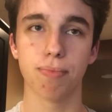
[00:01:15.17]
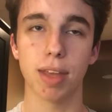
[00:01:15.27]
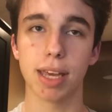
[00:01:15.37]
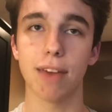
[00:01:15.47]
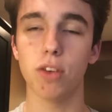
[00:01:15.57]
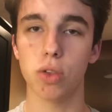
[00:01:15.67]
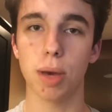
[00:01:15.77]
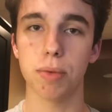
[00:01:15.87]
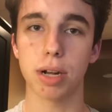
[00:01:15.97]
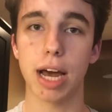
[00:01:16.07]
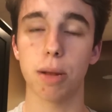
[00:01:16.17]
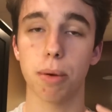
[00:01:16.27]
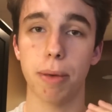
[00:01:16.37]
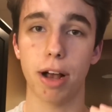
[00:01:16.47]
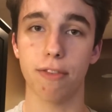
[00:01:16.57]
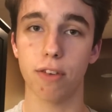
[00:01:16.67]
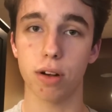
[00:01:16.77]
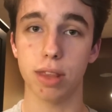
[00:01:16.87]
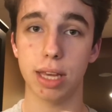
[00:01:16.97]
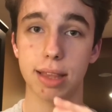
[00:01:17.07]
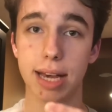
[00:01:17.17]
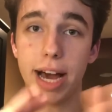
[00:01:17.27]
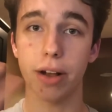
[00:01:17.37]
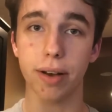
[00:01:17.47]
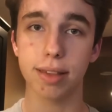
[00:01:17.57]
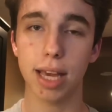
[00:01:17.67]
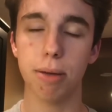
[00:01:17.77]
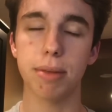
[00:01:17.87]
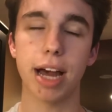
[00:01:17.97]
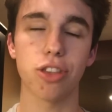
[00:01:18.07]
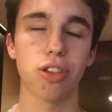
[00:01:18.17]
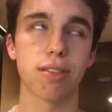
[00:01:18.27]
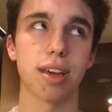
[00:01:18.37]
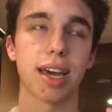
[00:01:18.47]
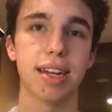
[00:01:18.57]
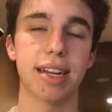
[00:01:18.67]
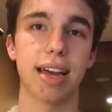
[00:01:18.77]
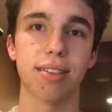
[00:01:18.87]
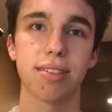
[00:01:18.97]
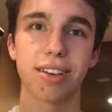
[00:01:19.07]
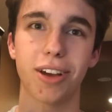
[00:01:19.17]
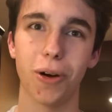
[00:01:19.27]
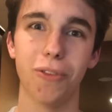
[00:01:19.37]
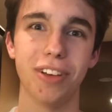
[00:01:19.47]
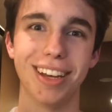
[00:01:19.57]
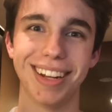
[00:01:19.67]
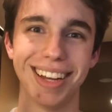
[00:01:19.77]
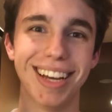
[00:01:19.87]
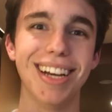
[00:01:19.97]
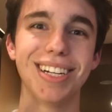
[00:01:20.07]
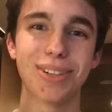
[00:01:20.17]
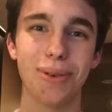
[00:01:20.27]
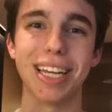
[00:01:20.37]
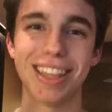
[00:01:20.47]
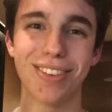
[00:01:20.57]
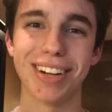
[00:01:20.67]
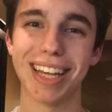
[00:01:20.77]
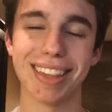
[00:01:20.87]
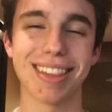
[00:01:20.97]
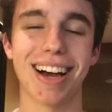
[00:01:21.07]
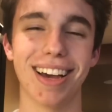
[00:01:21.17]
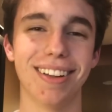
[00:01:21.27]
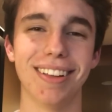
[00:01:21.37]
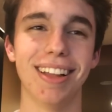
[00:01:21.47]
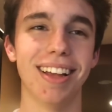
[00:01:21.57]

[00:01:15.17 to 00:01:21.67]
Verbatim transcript: and give you tips on how to prepare for the entire exam, not just the condensed COVID 2020 style